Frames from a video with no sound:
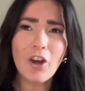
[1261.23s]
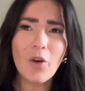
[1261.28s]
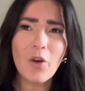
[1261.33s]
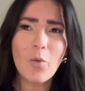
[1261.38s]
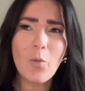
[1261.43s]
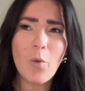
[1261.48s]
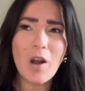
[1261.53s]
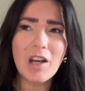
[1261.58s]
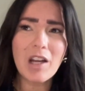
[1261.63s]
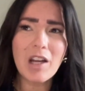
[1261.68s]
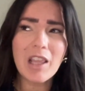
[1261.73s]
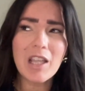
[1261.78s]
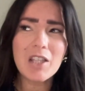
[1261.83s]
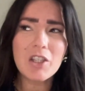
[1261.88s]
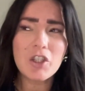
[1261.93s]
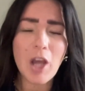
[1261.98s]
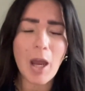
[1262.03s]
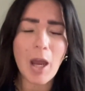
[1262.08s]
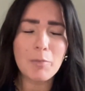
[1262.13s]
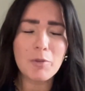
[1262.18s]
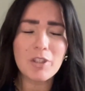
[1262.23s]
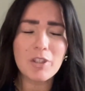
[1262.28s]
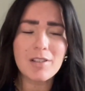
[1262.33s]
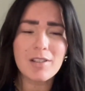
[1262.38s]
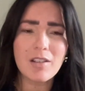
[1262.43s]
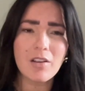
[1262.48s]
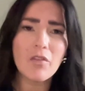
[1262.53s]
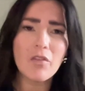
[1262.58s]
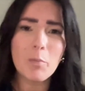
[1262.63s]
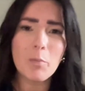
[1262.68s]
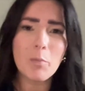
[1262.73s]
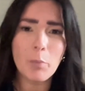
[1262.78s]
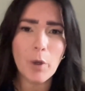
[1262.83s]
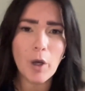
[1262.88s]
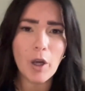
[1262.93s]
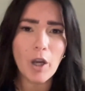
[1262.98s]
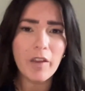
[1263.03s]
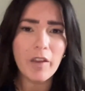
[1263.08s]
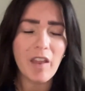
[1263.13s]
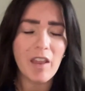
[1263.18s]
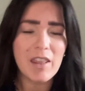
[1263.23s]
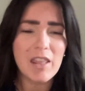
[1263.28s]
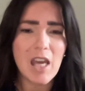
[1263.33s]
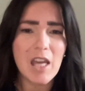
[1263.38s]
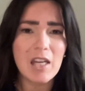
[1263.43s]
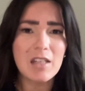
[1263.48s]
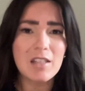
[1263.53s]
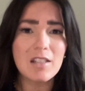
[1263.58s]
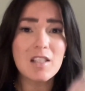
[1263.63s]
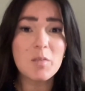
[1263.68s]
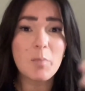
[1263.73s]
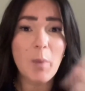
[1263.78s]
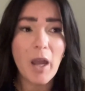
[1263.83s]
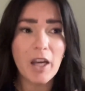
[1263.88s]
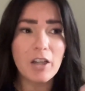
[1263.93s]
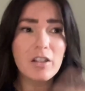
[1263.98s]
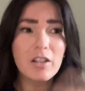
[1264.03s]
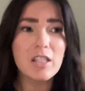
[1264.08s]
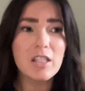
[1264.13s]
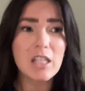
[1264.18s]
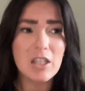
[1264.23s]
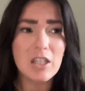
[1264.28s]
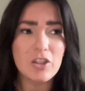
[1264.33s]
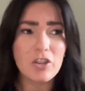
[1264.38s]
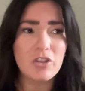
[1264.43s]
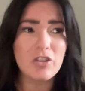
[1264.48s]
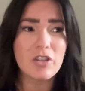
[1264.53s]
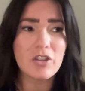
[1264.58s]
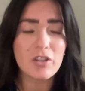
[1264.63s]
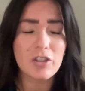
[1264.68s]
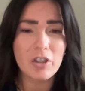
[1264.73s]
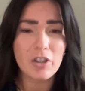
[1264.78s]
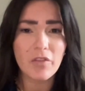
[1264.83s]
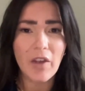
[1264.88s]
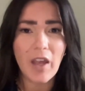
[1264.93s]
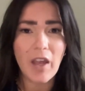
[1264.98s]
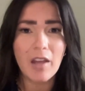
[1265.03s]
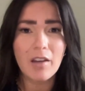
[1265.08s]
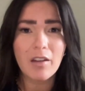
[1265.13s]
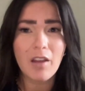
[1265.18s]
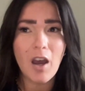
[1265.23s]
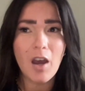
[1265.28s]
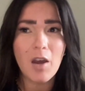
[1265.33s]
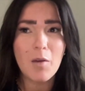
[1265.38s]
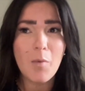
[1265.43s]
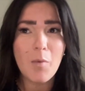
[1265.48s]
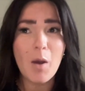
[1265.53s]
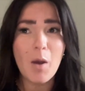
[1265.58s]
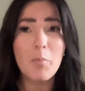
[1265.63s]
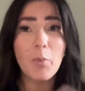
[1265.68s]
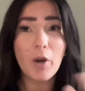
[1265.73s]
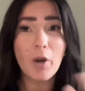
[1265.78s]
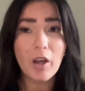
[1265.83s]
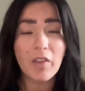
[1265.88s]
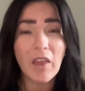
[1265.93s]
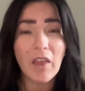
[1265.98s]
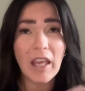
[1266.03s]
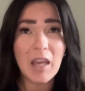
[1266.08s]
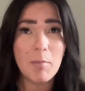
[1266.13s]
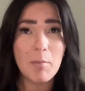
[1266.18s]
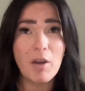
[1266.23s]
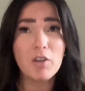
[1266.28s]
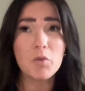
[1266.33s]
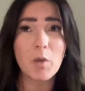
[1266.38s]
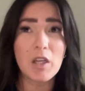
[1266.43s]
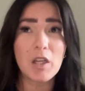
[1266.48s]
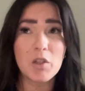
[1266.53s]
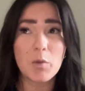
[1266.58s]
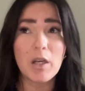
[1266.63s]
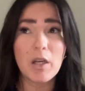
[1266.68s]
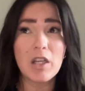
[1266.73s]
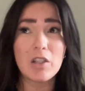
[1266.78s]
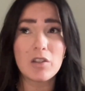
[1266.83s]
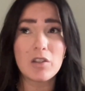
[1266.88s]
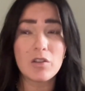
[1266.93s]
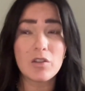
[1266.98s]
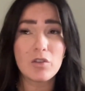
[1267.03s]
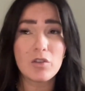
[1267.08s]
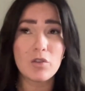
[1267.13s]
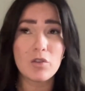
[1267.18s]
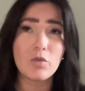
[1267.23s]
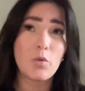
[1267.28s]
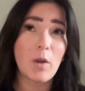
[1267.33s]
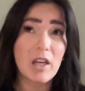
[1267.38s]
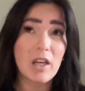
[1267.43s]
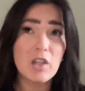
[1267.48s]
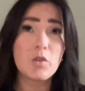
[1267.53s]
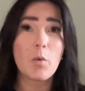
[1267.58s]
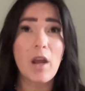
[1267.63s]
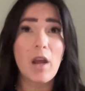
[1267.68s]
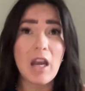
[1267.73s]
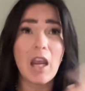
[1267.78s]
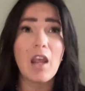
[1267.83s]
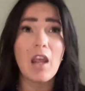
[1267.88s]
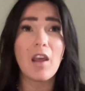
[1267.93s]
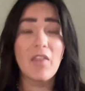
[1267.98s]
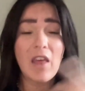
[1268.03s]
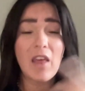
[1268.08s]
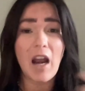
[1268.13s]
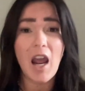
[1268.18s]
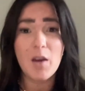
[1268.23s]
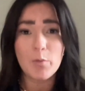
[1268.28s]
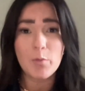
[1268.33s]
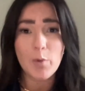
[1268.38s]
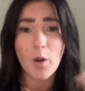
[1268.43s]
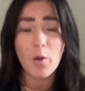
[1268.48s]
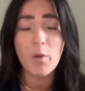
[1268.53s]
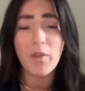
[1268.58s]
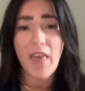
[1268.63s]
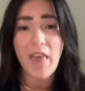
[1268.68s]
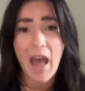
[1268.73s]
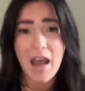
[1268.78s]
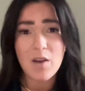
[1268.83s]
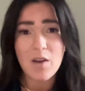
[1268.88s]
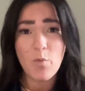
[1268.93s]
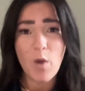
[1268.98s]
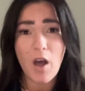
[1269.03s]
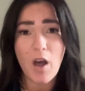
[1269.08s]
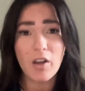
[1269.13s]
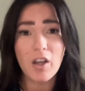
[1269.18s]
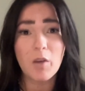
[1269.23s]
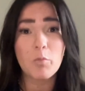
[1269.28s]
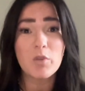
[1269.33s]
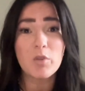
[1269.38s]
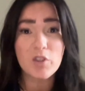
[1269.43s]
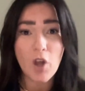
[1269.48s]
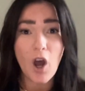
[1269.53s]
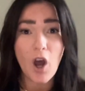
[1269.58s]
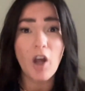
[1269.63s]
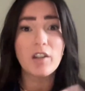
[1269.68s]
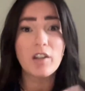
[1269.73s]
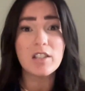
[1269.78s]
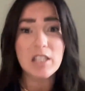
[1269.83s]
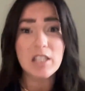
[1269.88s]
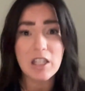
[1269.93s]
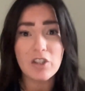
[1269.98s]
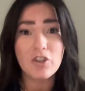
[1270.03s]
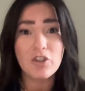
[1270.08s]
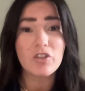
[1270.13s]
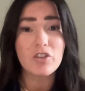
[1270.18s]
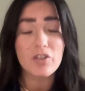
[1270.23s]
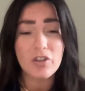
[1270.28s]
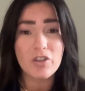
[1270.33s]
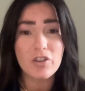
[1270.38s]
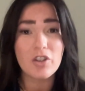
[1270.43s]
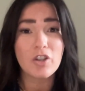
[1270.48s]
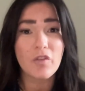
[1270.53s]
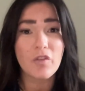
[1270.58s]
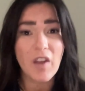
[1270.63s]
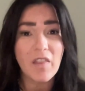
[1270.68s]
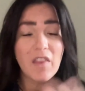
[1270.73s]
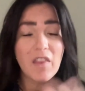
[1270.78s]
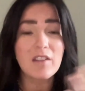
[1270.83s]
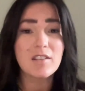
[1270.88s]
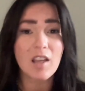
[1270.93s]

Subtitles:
You know, one of the chapters of the book that then inspired Teachers Deserve It, a book that came out in 2020 that I wrote with Adam Welcome, was called Teachers Deserve It.